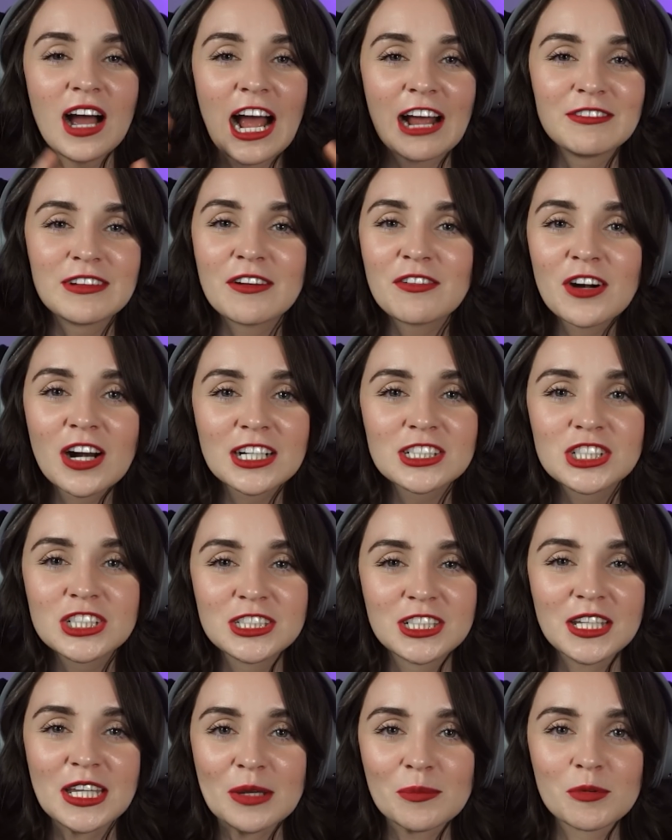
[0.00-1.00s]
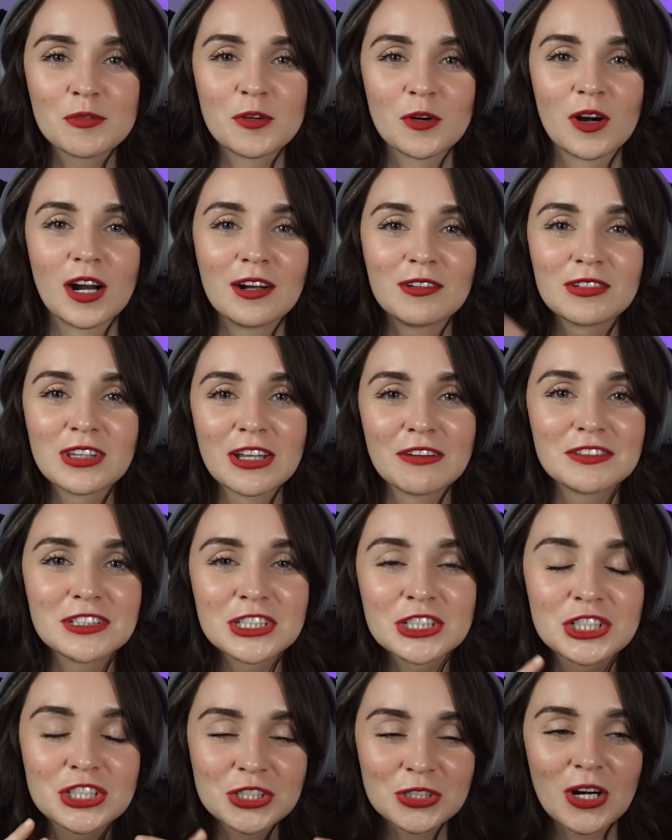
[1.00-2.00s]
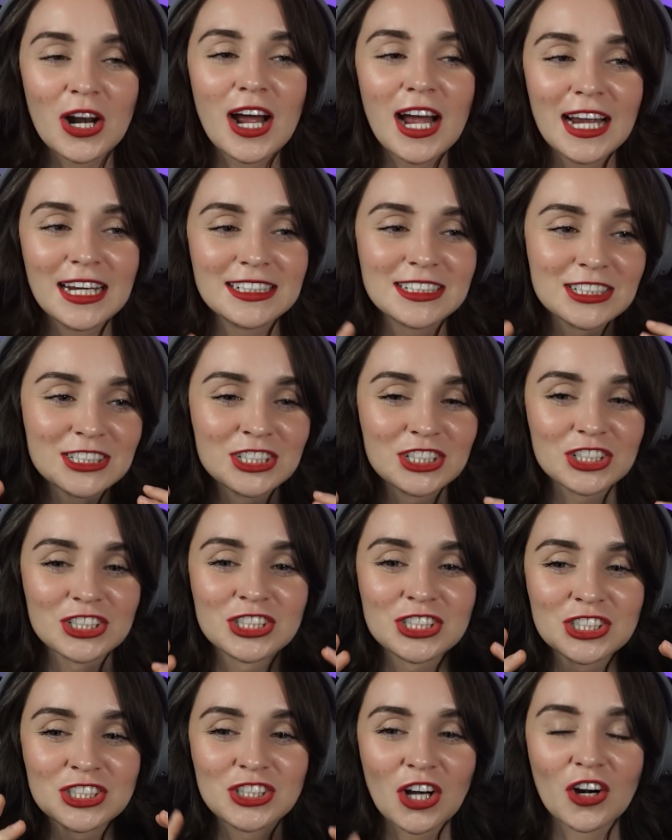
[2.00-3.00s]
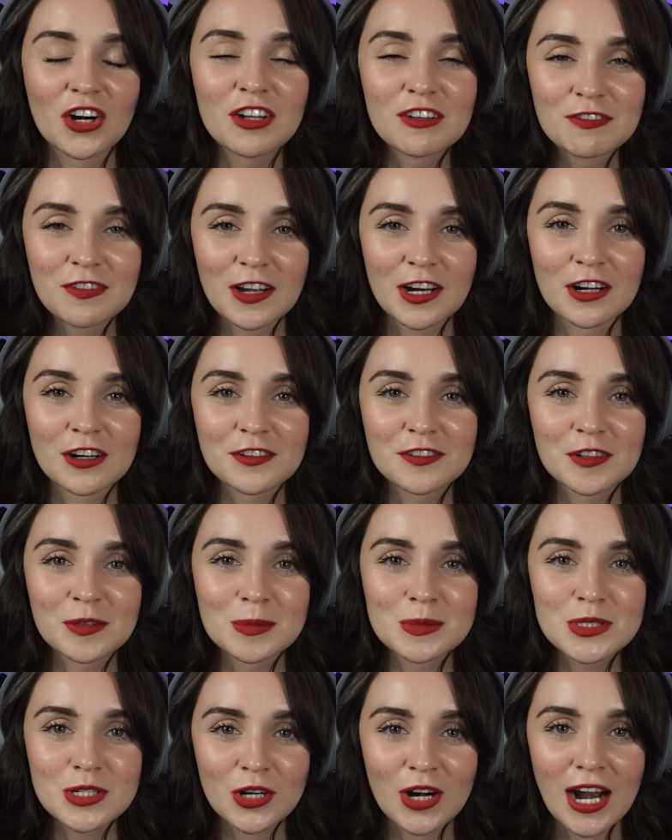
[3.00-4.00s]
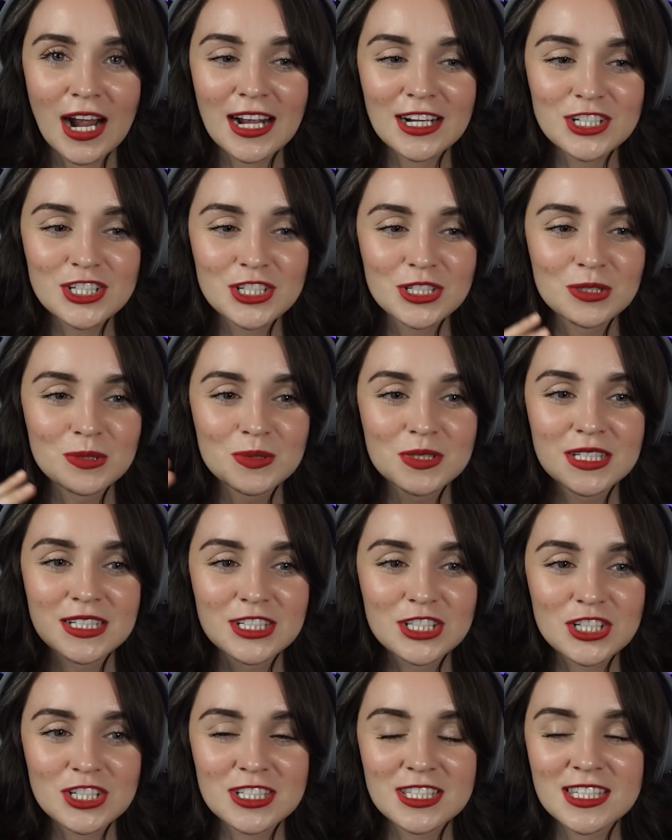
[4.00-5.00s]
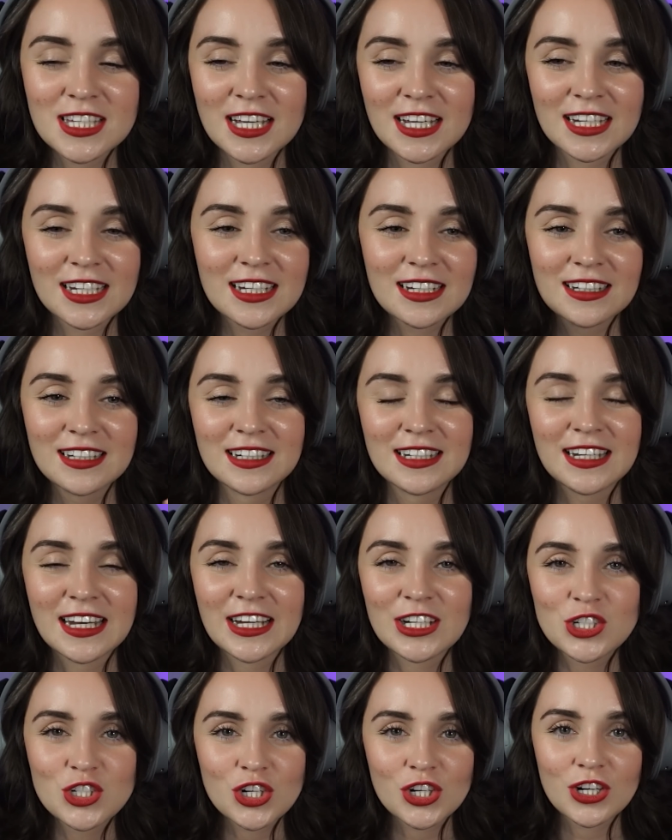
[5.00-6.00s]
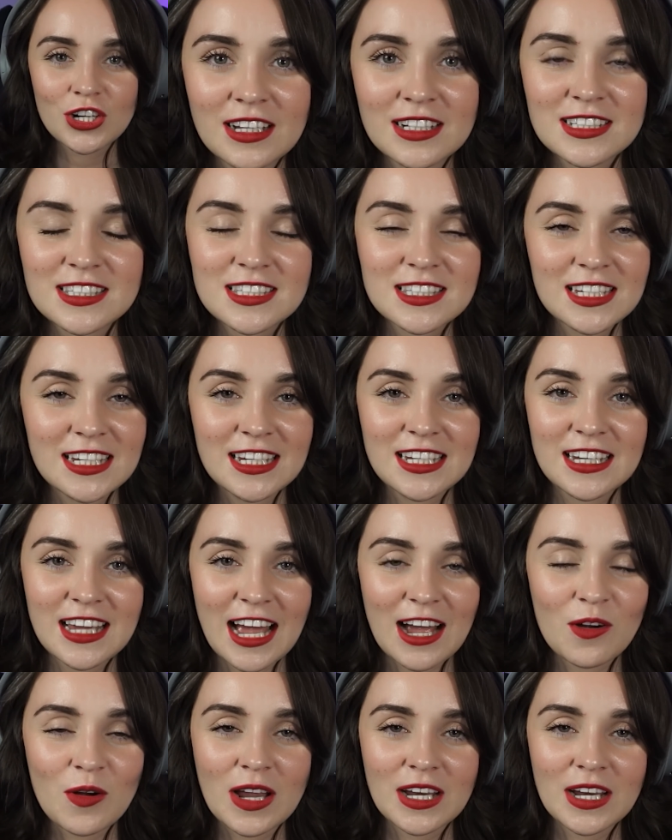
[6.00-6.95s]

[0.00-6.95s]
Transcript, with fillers: I've never actually done that before. I would love to try to just start a fire from scratch using just like nature, see how I